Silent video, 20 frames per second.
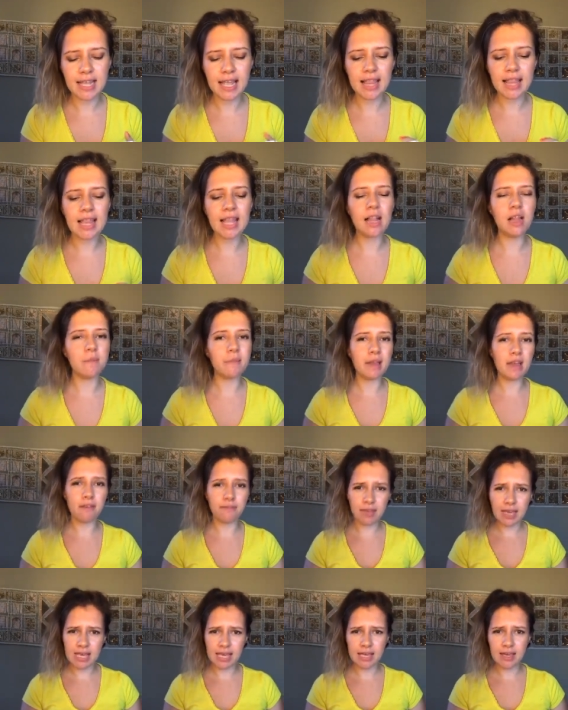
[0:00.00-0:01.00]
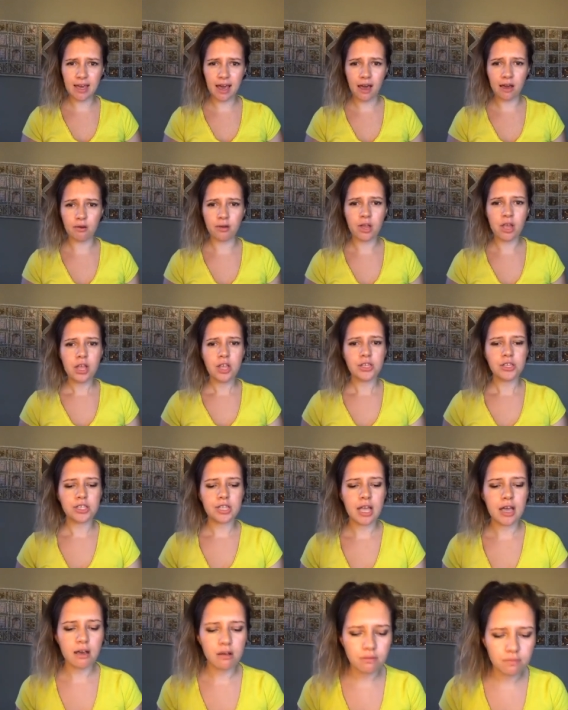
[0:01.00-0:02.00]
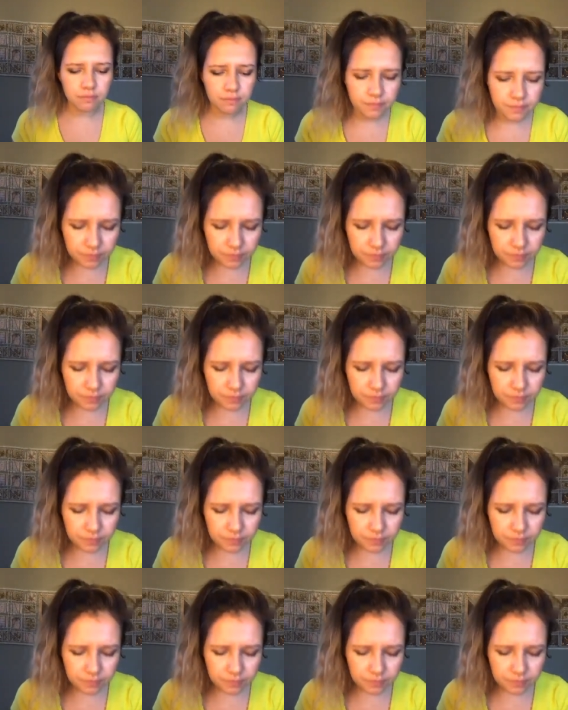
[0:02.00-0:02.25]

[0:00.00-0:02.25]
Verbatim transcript: a little bit of ego. So,